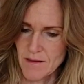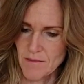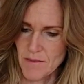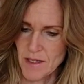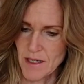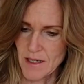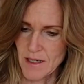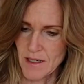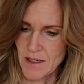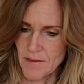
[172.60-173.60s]

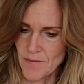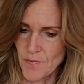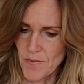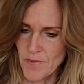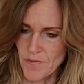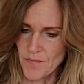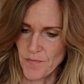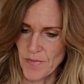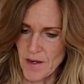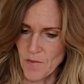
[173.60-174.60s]
one
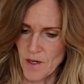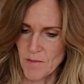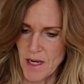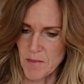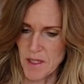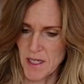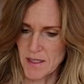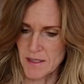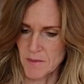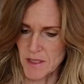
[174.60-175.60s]
of my
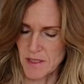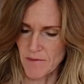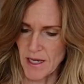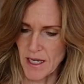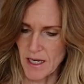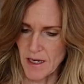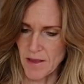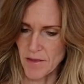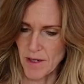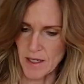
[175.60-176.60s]
beads. Let me see if I can get
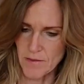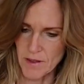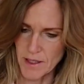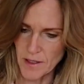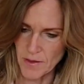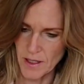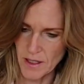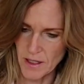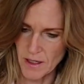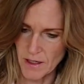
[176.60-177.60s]
it threaded really quick
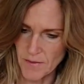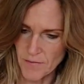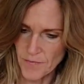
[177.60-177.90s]
here.